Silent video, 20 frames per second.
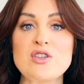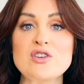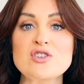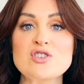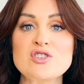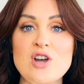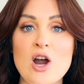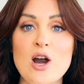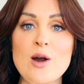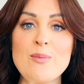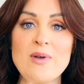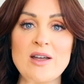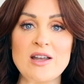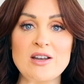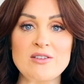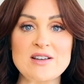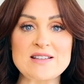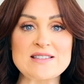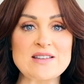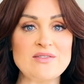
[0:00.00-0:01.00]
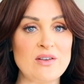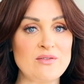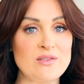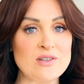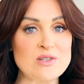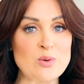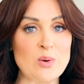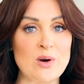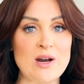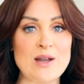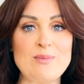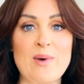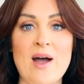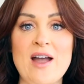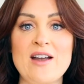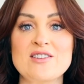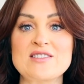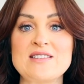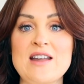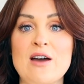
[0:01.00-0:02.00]
With the sharp increase of inventory,
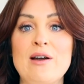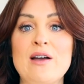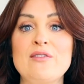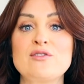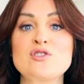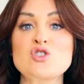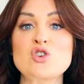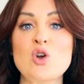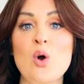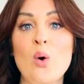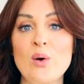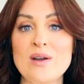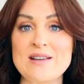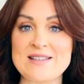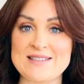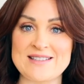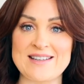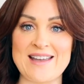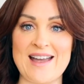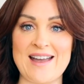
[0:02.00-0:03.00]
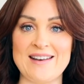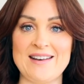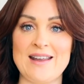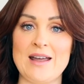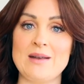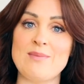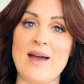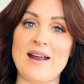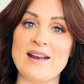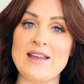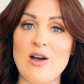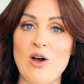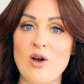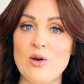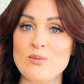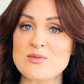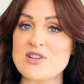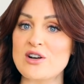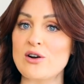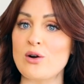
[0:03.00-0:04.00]
buyers now have choice again, and many
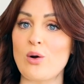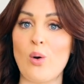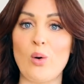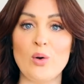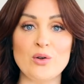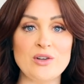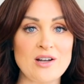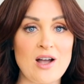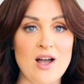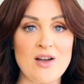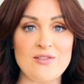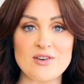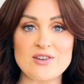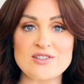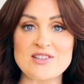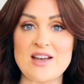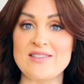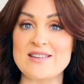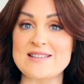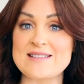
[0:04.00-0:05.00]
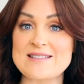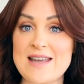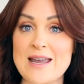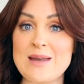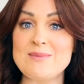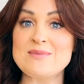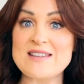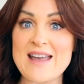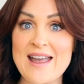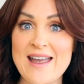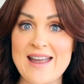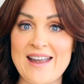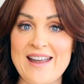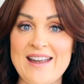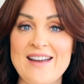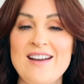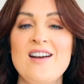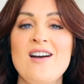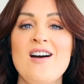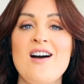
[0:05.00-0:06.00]
homes that are holding offers on the same
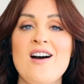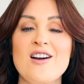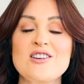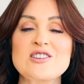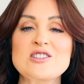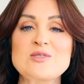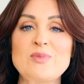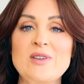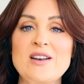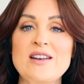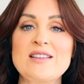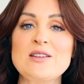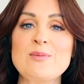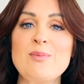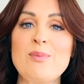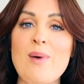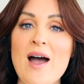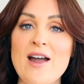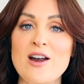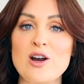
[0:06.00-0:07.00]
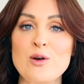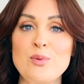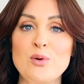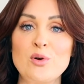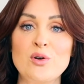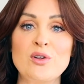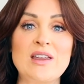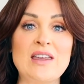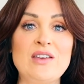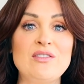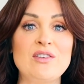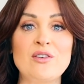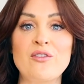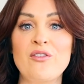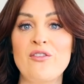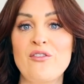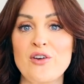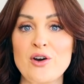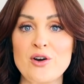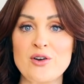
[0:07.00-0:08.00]
day are splitting the buyer pool even
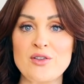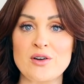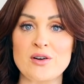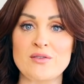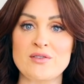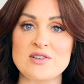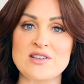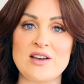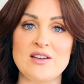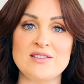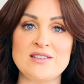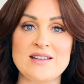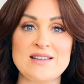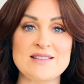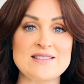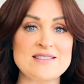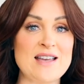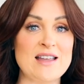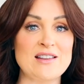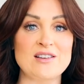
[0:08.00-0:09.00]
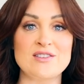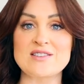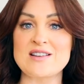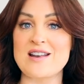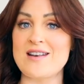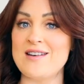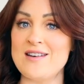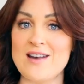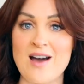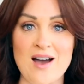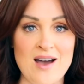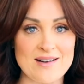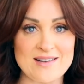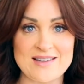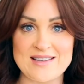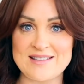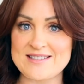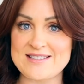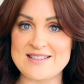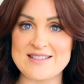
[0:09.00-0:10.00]
further, resulting in sellers
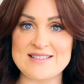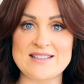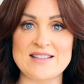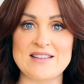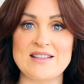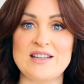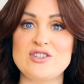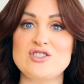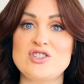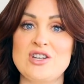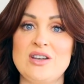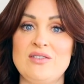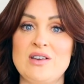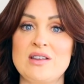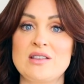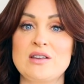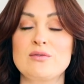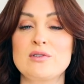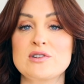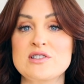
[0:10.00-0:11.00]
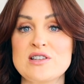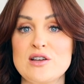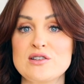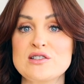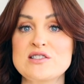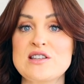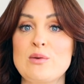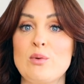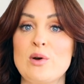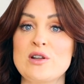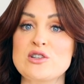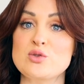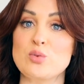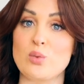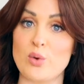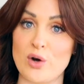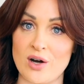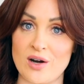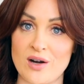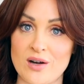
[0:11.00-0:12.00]
not consistently achieving the results they once
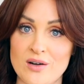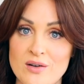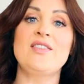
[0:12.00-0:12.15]
were.